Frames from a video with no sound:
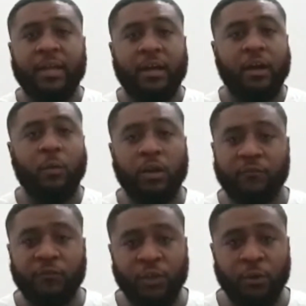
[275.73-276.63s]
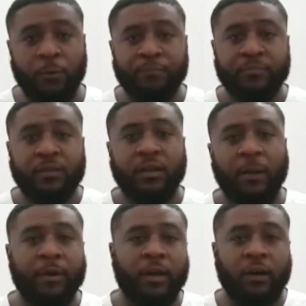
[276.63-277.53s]
Won a few,
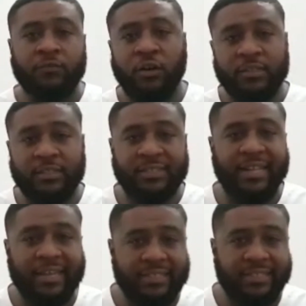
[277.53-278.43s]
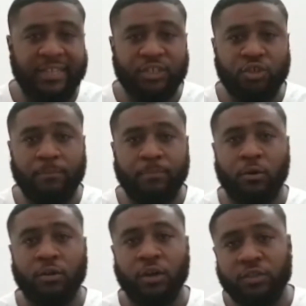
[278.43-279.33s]
couple of half chances. Lacazette shot
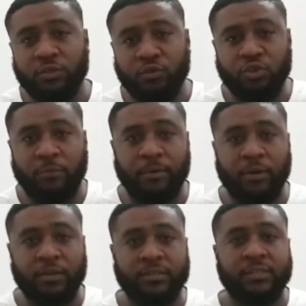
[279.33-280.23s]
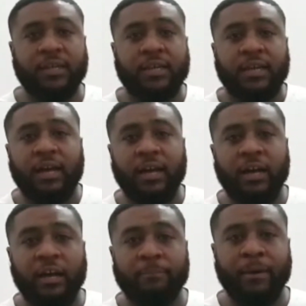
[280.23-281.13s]
blocked, Ozil shot blocked,
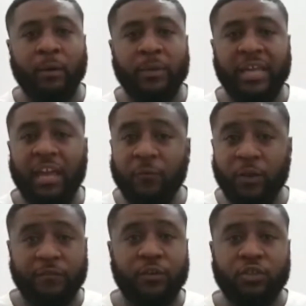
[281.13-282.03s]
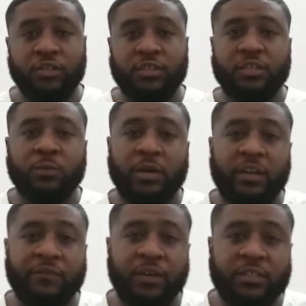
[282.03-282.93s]
but we gave away a few chances as well in
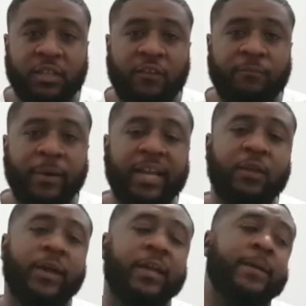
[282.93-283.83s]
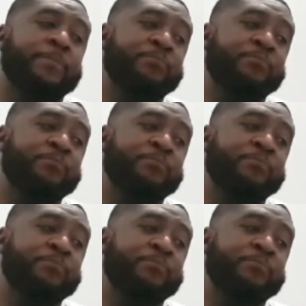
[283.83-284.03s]
that first half. But anyway,